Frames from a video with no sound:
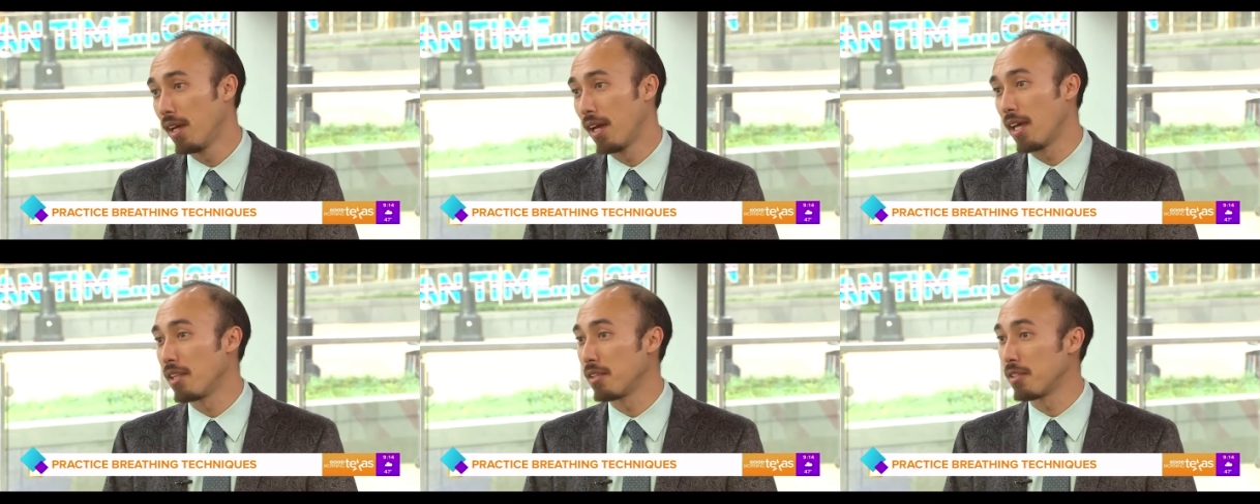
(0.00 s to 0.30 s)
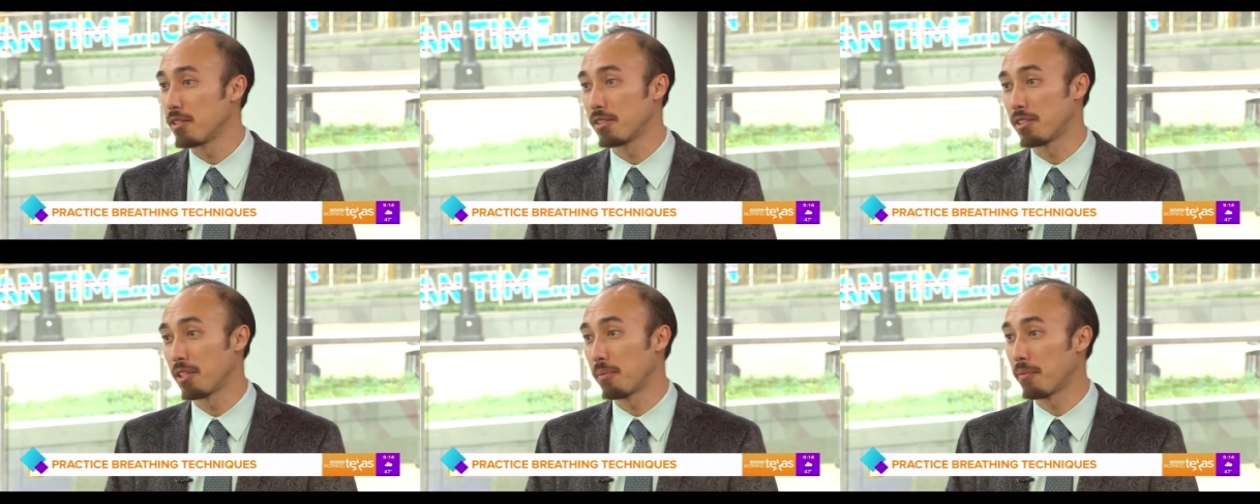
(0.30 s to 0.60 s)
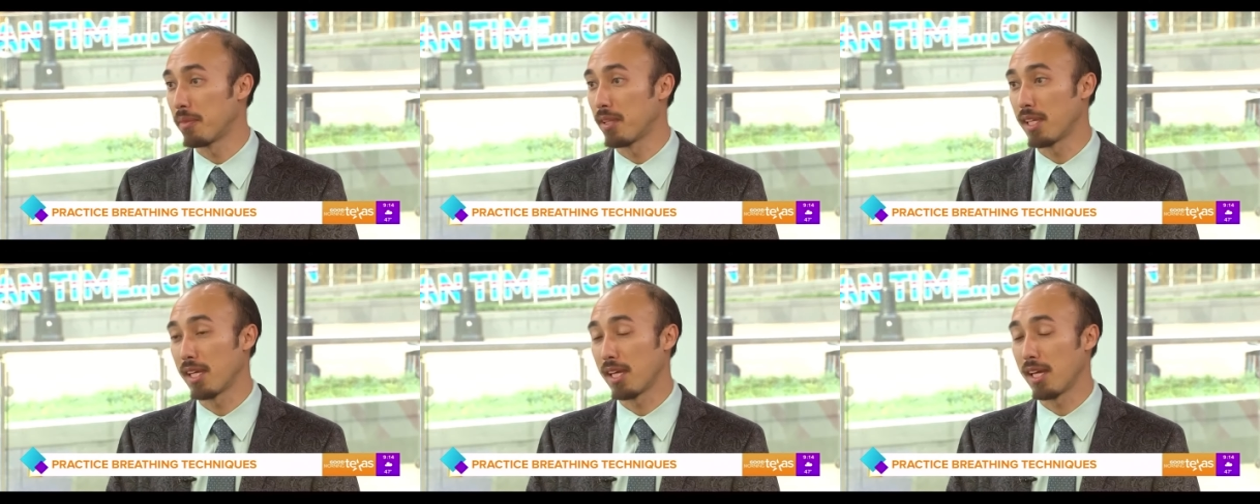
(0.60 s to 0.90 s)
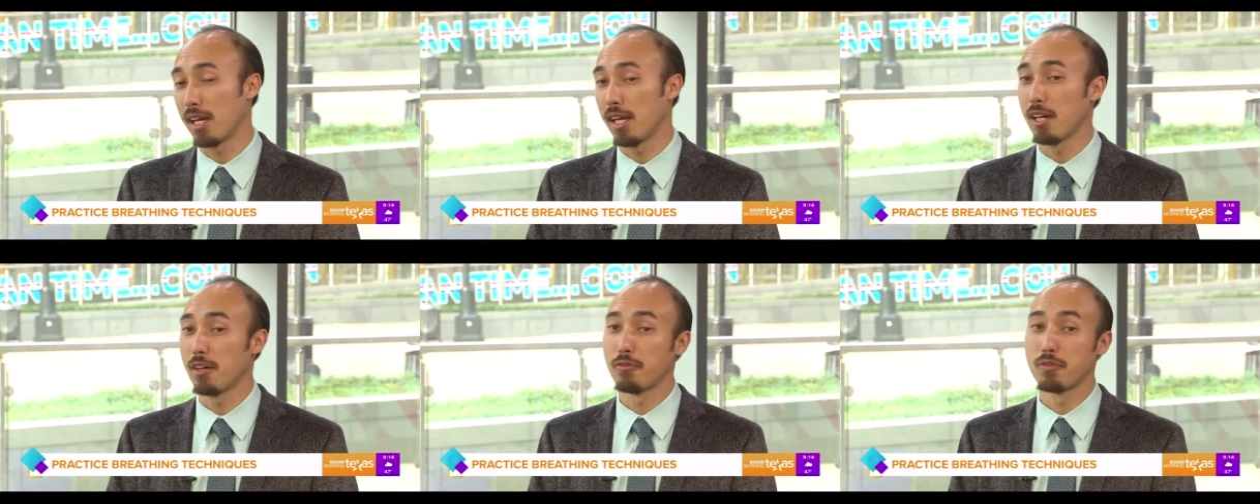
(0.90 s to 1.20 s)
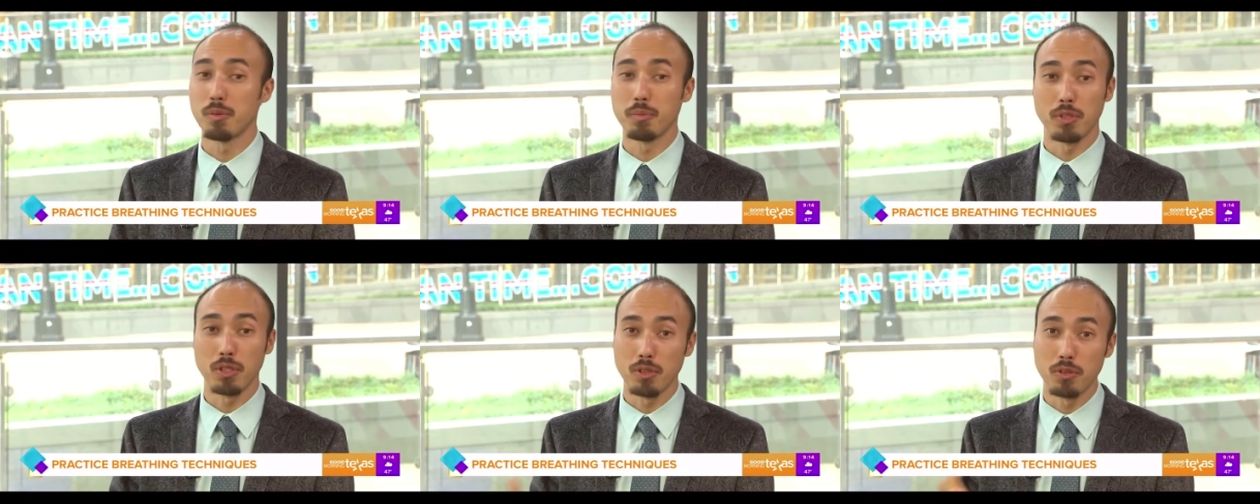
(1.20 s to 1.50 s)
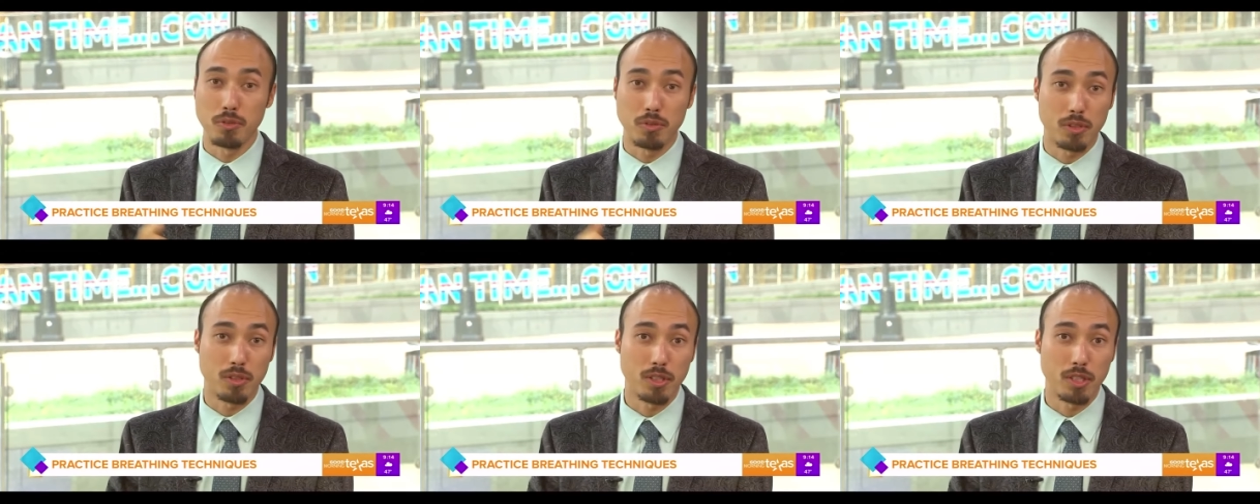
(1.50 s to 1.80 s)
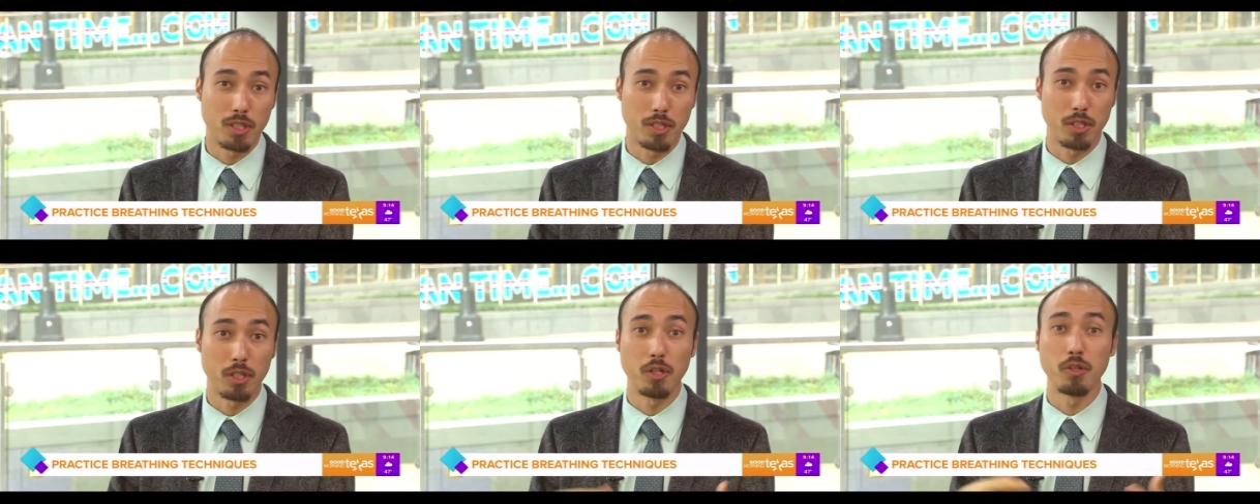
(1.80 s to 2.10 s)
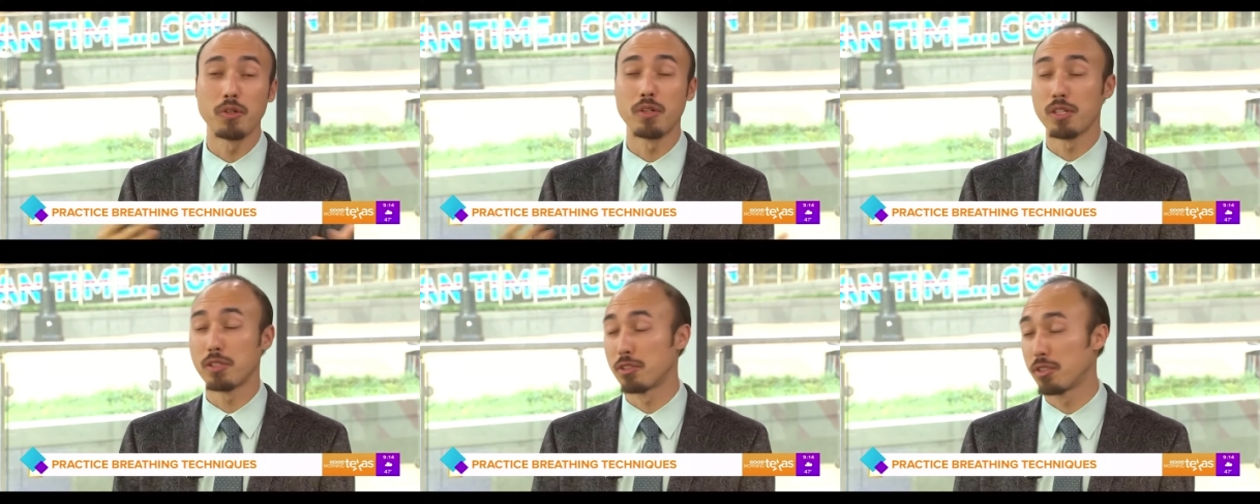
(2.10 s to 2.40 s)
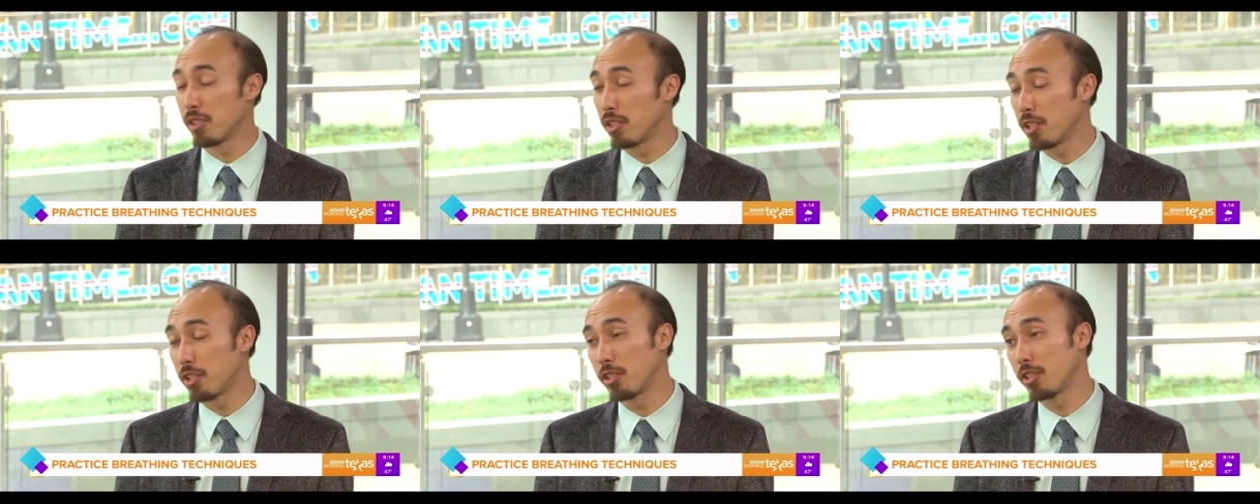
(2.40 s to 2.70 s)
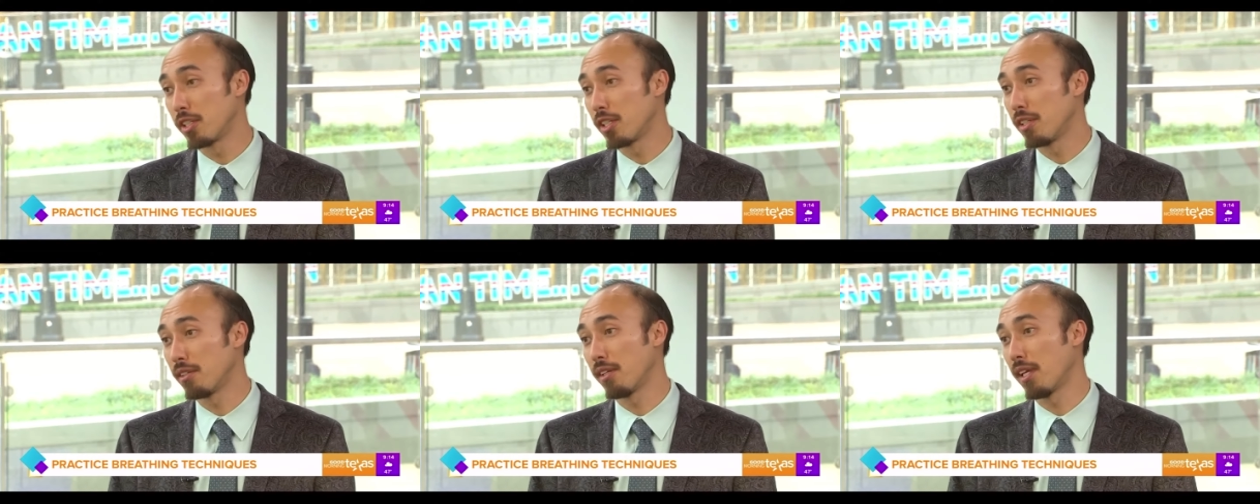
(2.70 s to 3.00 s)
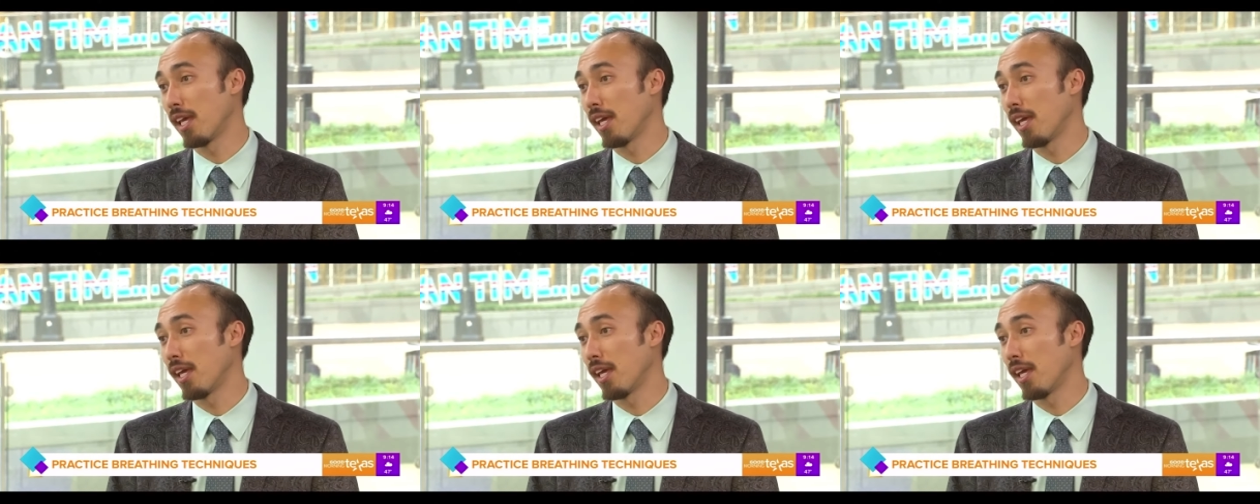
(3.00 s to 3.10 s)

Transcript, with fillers: and this is something uh, from the Kundalini yoga tradition.